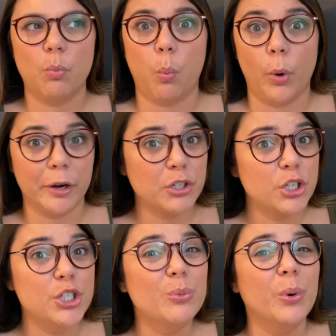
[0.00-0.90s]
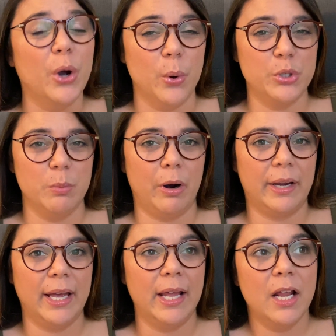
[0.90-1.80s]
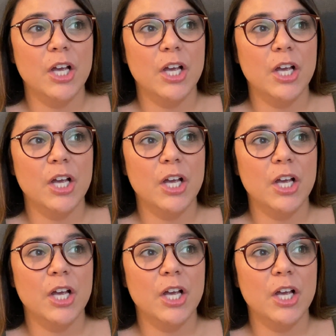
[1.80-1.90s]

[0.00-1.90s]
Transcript: where should you go to market?